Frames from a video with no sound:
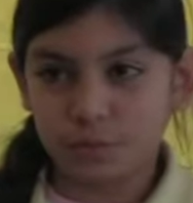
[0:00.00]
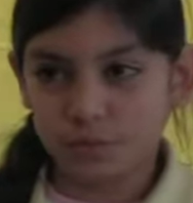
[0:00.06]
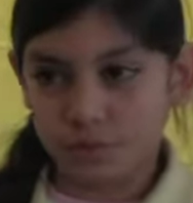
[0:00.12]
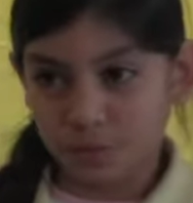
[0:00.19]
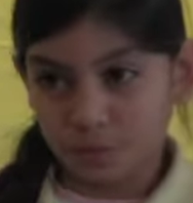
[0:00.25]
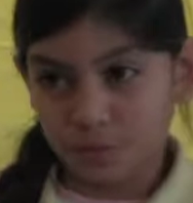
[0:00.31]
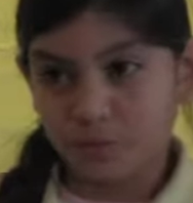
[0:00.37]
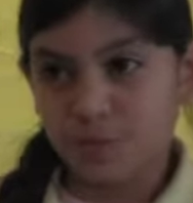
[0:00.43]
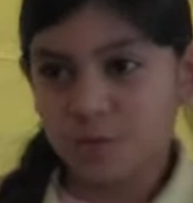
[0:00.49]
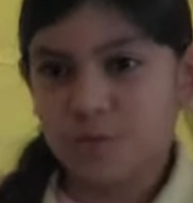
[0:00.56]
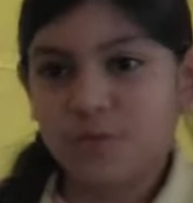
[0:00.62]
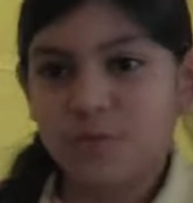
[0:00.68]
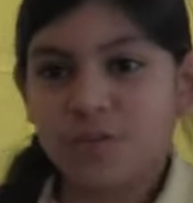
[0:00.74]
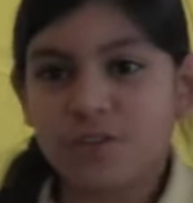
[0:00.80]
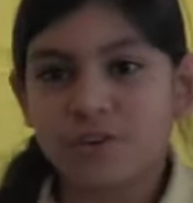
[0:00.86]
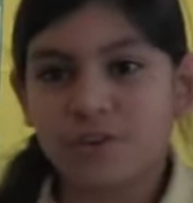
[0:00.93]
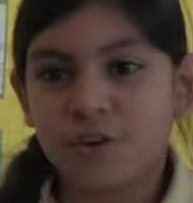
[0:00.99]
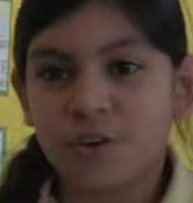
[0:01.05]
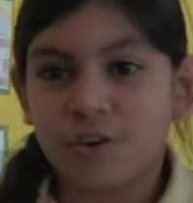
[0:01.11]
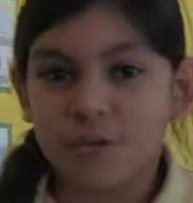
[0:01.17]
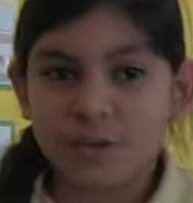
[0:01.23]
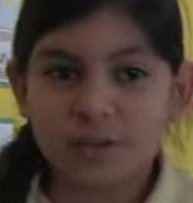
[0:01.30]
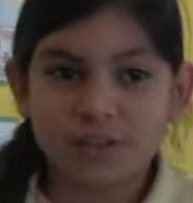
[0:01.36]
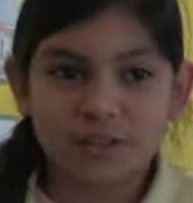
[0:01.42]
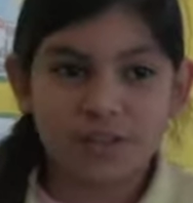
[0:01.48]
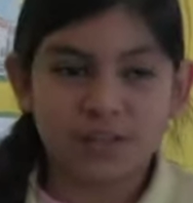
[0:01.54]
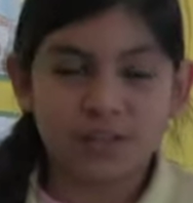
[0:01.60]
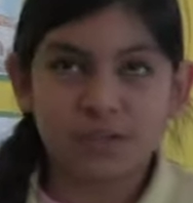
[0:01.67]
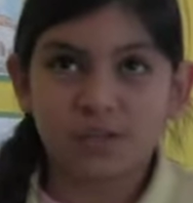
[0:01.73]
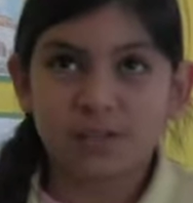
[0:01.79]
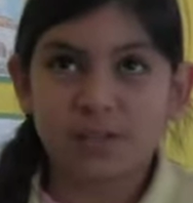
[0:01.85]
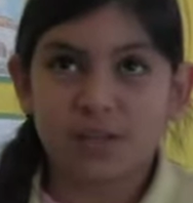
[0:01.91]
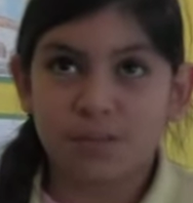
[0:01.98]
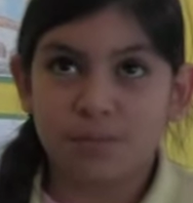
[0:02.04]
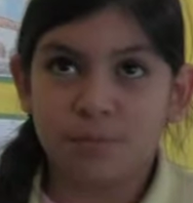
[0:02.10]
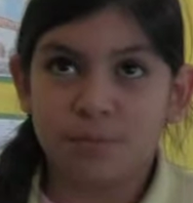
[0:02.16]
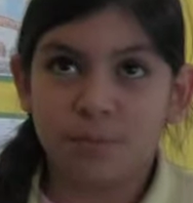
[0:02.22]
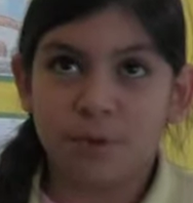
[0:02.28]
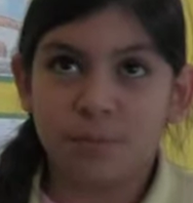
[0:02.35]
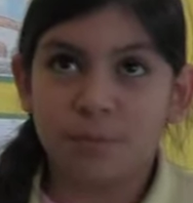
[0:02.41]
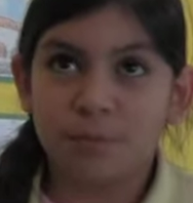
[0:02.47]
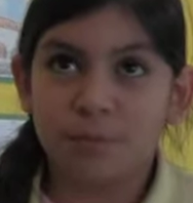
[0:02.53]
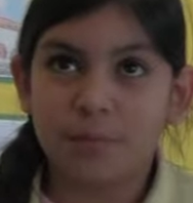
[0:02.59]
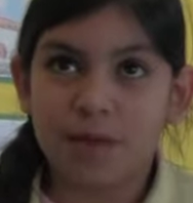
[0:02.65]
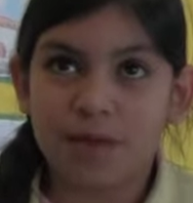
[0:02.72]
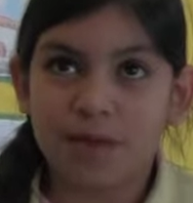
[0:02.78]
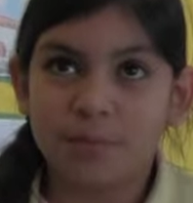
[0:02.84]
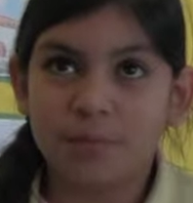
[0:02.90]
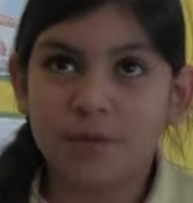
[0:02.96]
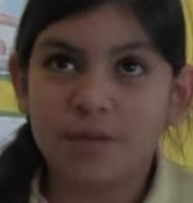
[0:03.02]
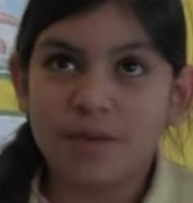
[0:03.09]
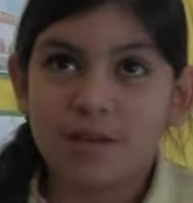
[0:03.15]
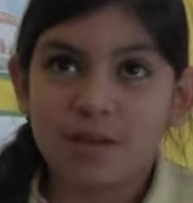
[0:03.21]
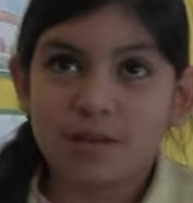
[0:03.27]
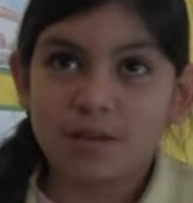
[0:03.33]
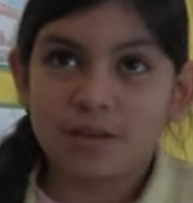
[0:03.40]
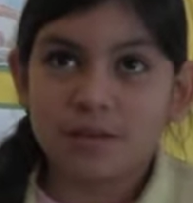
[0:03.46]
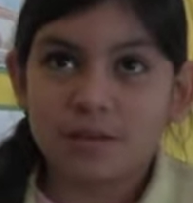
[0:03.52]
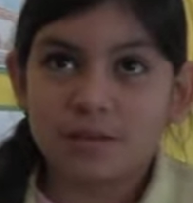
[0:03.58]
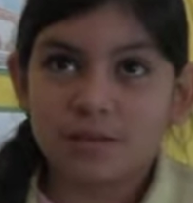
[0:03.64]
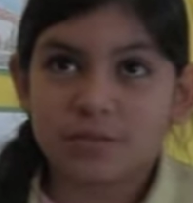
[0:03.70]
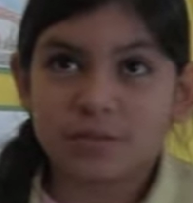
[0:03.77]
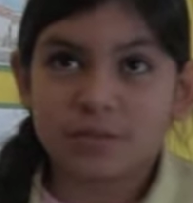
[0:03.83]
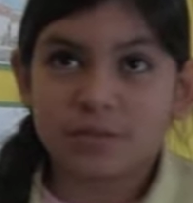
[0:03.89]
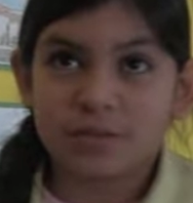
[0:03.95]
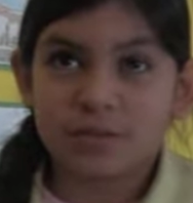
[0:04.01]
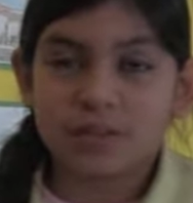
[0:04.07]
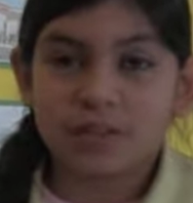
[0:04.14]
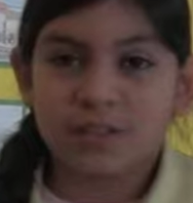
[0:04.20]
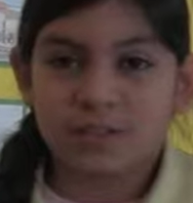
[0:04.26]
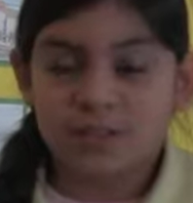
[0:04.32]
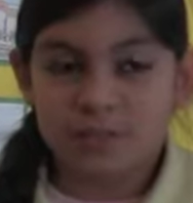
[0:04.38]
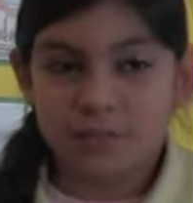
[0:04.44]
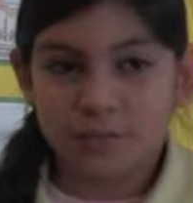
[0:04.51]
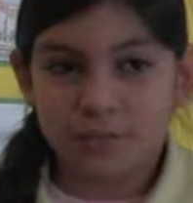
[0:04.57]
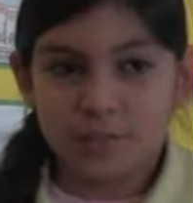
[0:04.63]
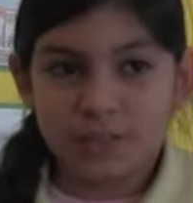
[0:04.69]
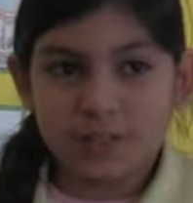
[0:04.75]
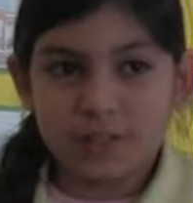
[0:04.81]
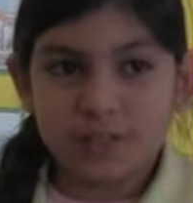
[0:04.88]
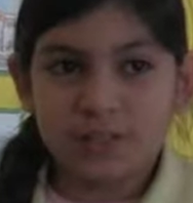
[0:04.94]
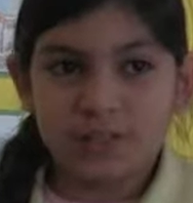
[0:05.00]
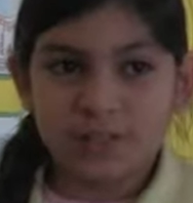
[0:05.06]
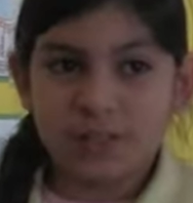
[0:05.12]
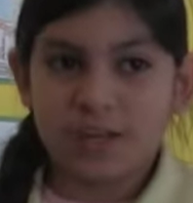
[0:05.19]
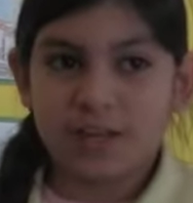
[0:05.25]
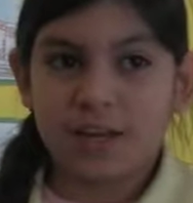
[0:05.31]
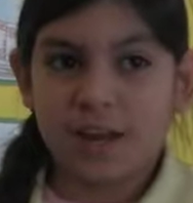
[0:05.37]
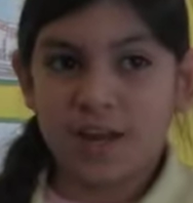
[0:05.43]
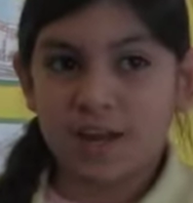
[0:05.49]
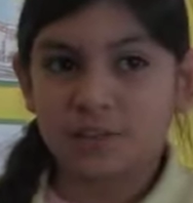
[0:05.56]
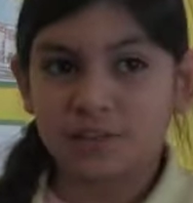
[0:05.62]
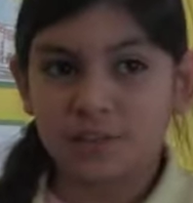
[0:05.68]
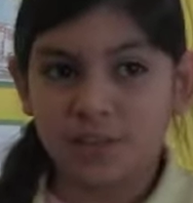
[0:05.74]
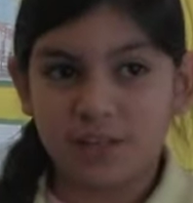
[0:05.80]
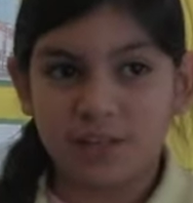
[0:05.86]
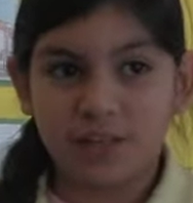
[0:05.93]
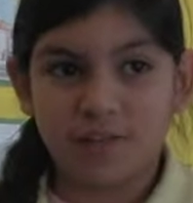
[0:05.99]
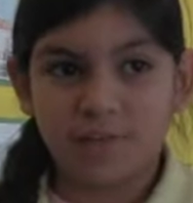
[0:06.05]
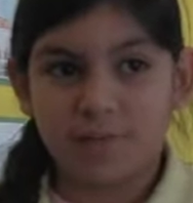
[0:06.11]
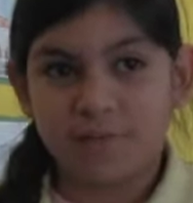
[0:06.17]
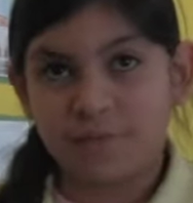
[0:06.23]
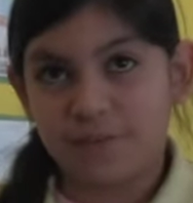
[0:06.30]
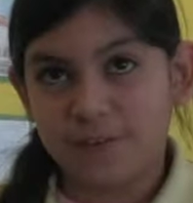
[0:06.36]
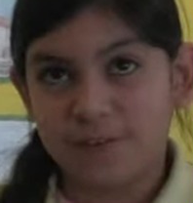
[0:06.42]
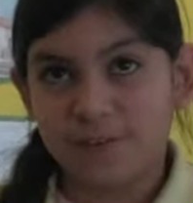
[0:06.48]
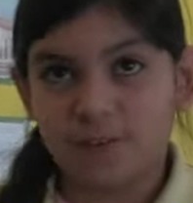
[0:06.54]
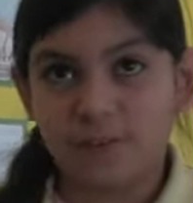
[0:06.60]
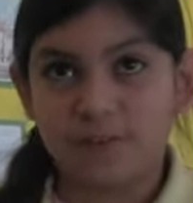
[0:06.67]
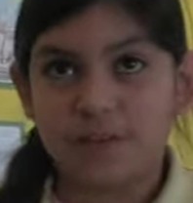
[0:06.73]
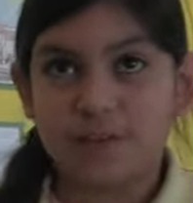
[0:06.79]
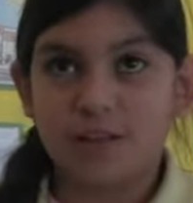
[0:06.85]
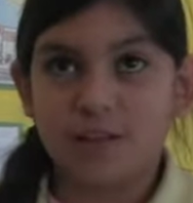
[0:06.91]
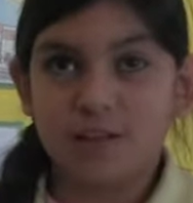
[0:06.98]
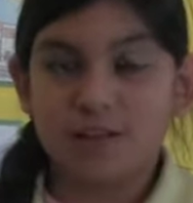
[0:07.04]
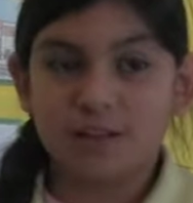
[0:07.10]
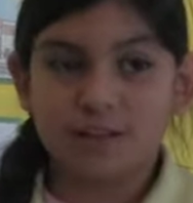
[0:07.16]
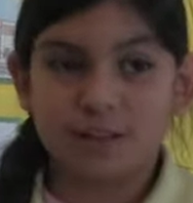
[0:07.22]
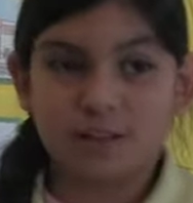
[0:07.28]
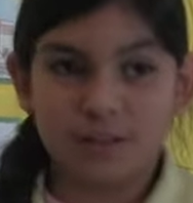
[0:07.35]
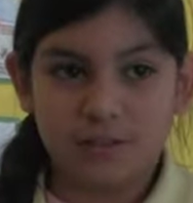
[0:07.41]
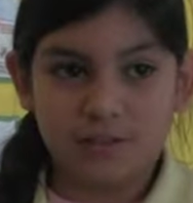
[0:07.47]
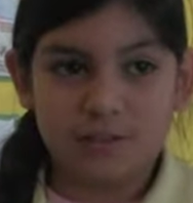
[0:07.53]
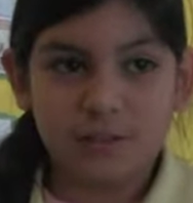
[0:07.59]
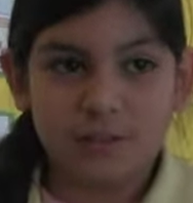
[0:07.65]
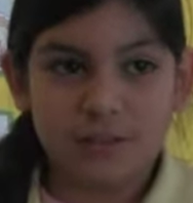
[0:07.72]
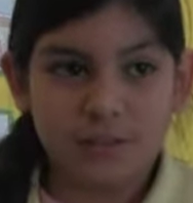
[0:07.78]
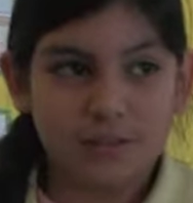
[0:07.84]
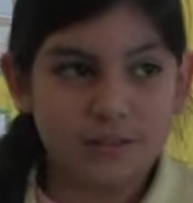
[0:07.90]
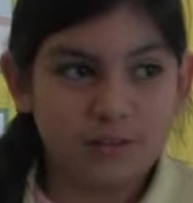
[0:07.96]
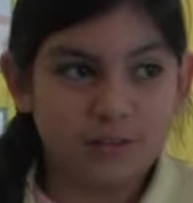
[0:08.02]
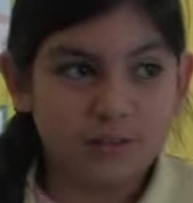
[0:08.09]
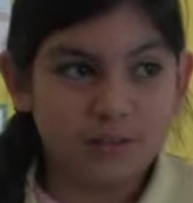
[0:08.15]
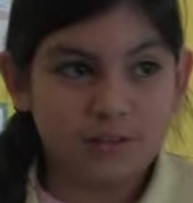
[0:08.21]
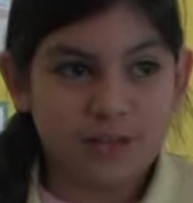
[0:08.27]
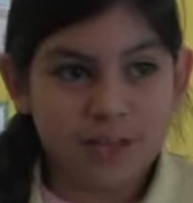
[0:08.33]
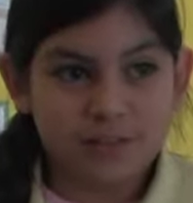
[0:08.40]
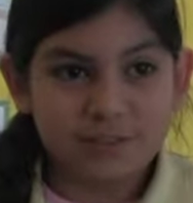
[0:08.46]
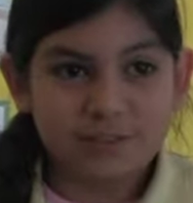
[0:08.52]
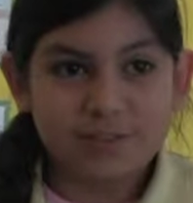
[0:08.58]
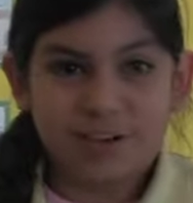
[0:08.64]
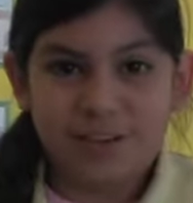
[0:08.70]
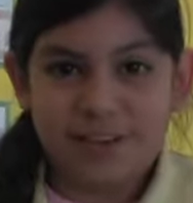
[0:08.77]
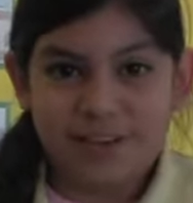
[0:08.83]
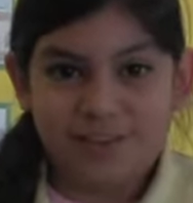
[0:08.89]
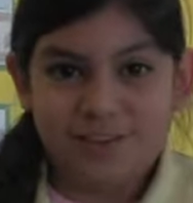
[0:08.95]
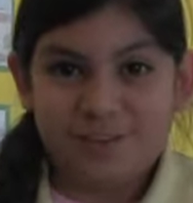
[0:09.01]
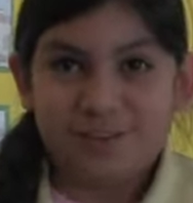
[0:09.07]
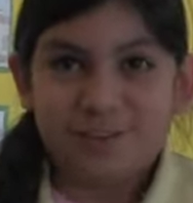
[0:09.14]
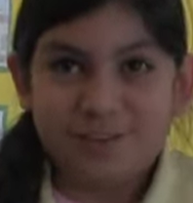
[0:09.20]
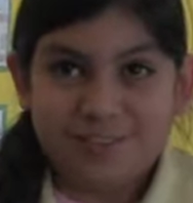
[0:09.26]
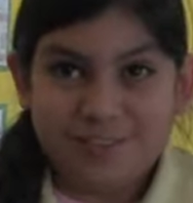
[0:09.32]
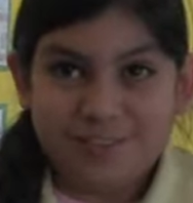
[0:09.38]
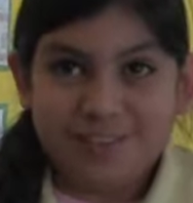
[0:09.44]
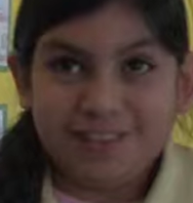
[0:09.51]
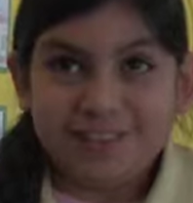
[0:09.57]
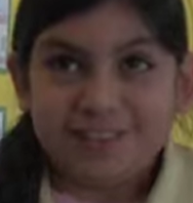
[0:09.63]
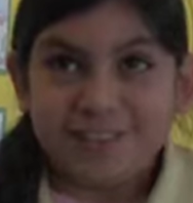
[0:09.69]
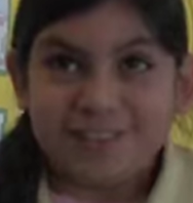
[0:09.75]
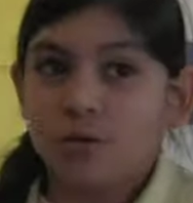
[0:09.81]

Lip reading: the new creature because I used a bubble map because it said how did he feel, and that's why I used it.